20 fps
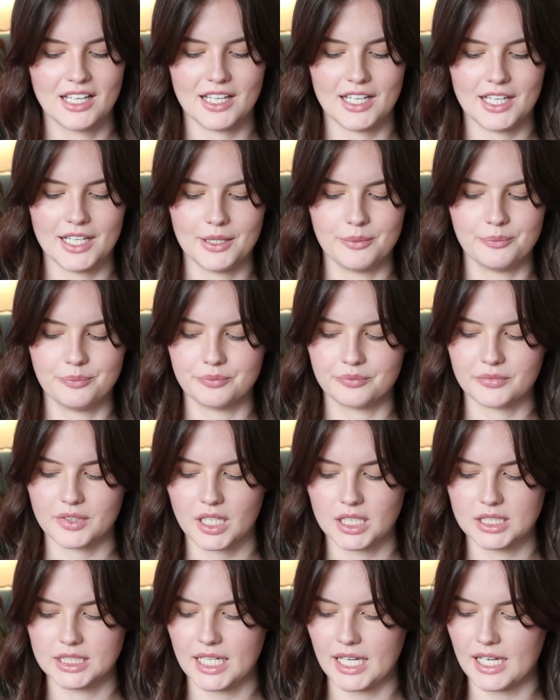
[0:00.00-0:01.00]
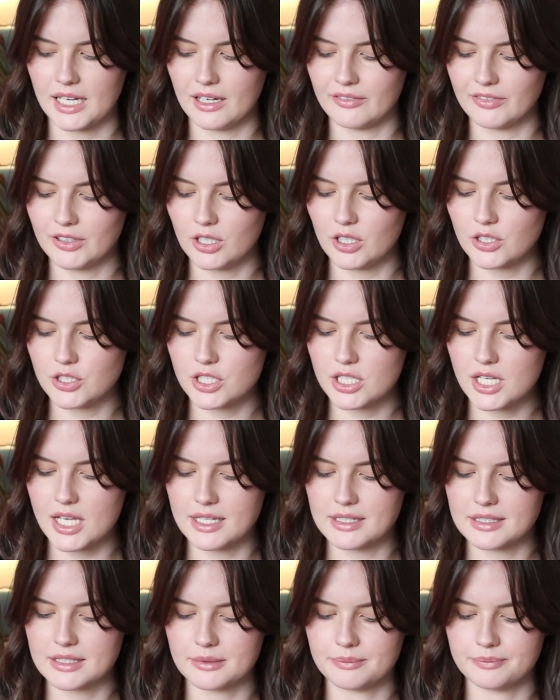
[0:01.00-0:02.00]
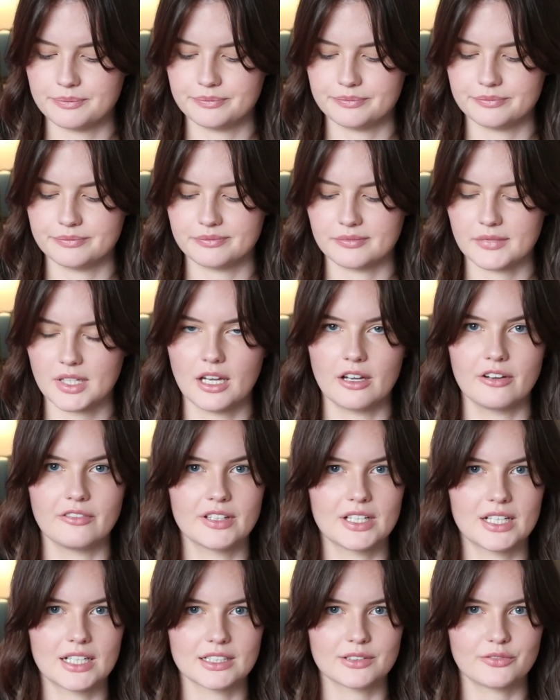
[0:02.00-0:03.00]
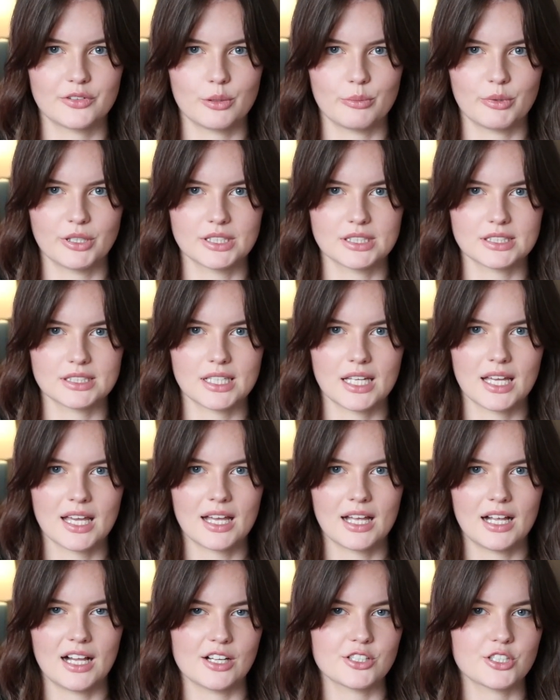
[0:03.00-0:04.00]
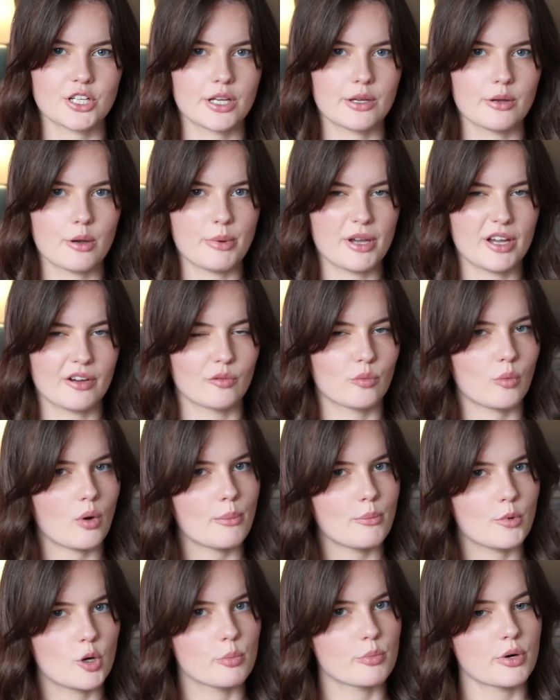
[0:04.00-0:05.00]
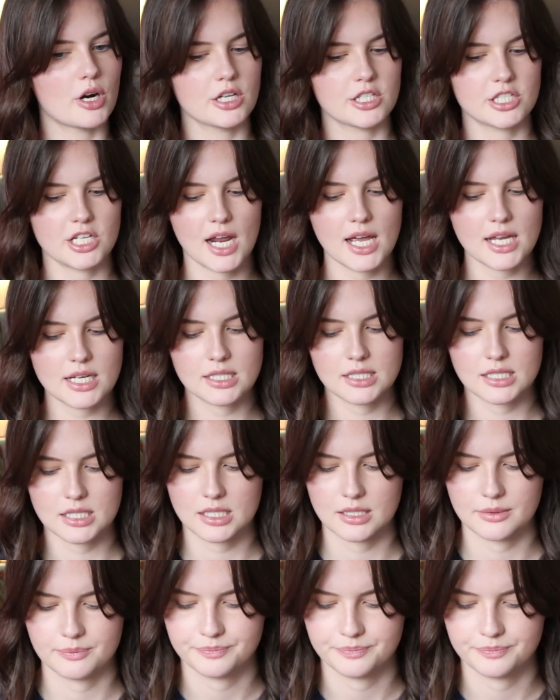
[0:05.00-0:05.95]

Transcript: Because yeah, I have a lot to knit over the next few months. I'll show you a bit of one more project.